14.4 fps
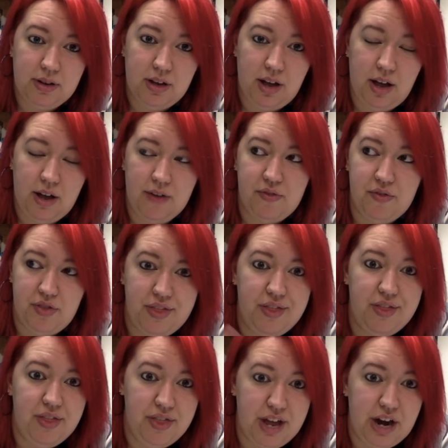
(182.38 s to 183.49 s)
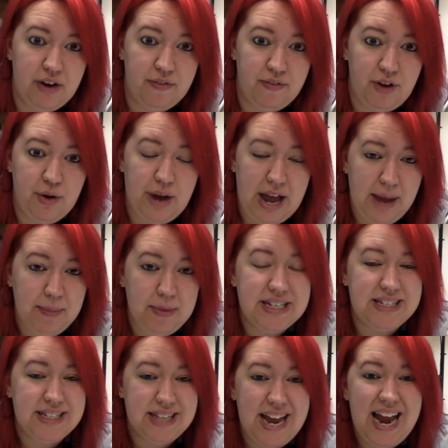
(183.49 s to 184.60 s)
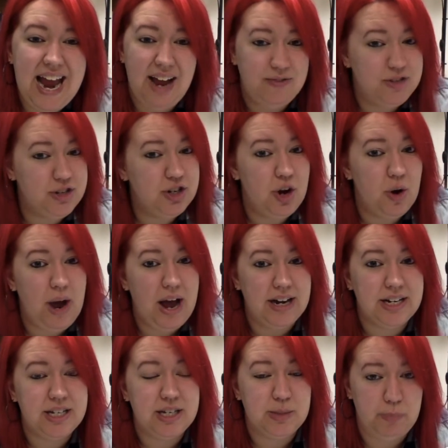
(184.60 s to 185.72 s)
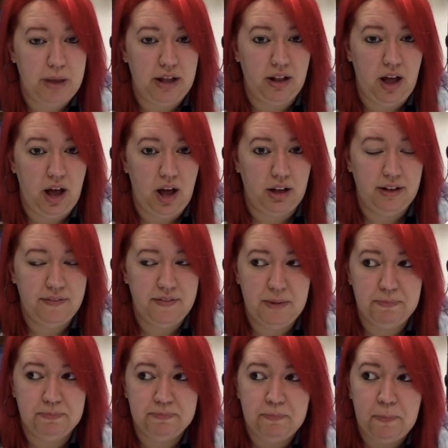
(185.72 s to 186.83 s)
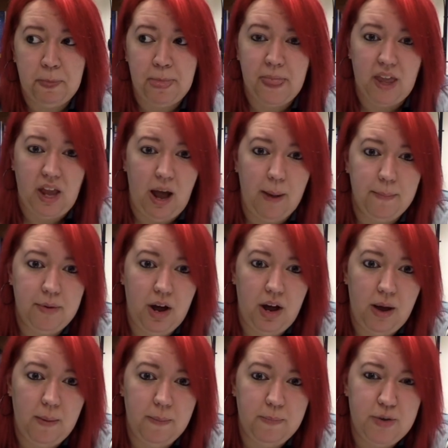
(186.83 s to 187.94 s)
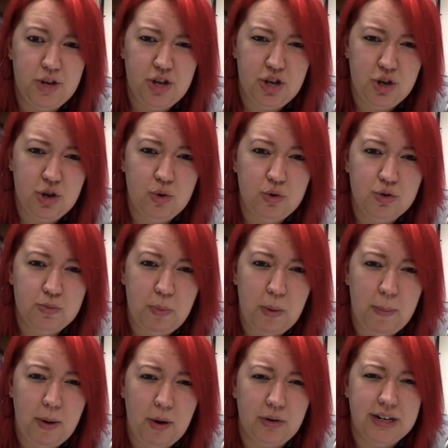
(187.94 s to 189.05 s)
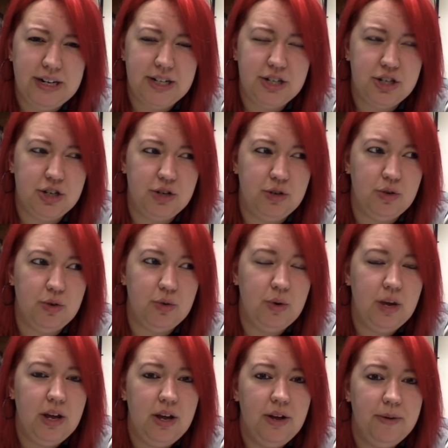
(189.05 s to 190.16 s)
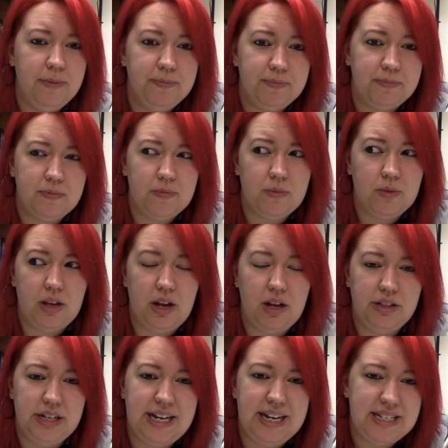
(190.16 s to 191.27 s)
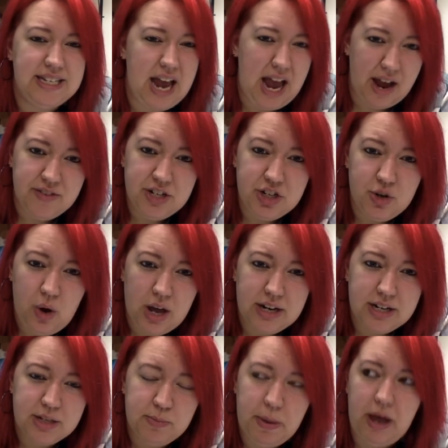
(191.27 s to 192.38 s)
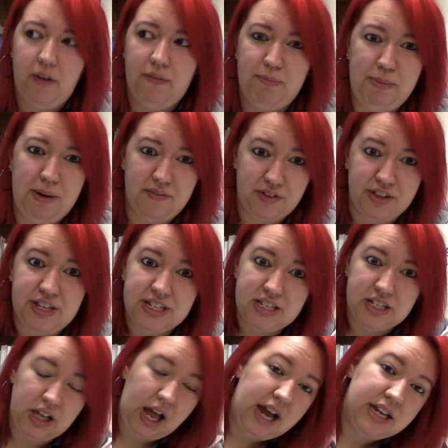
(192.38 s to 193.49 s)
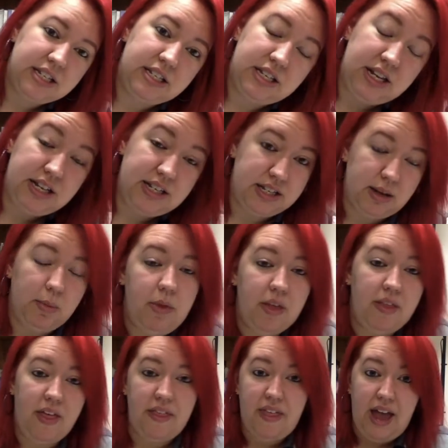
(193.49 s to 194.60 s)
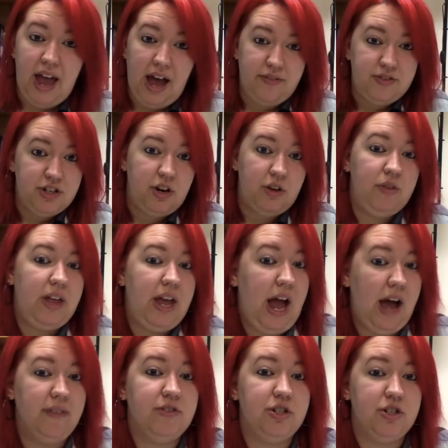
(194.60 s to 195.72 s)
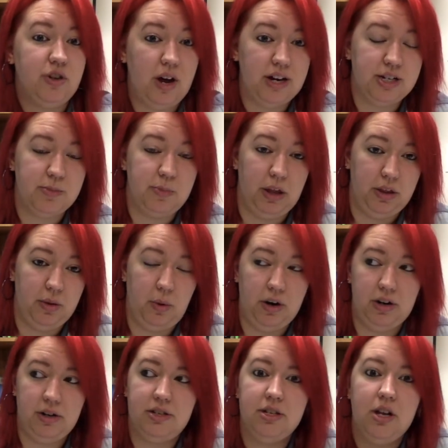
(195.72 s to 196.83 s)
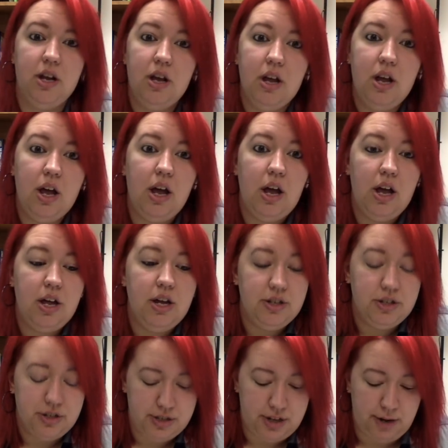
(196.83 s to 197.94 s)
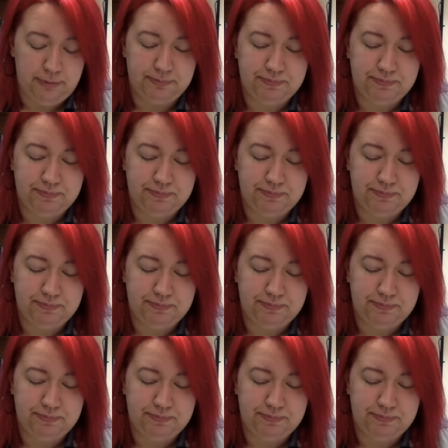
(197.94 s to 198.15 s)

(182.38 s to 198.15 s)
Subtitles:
of their vocab is they have to know how to spell all of them. I'm not a huge proponent to the kids having to know how to spell, but for this class, it's something that they have to know. They have to know how to spell the words. So,